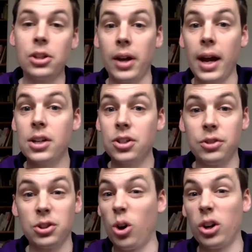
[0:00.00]
okay because I've
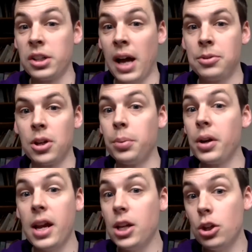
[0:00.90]
just got an adapter. But
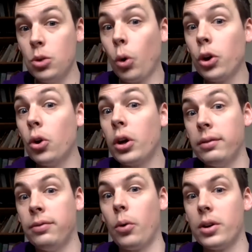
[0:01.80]
what you're looking for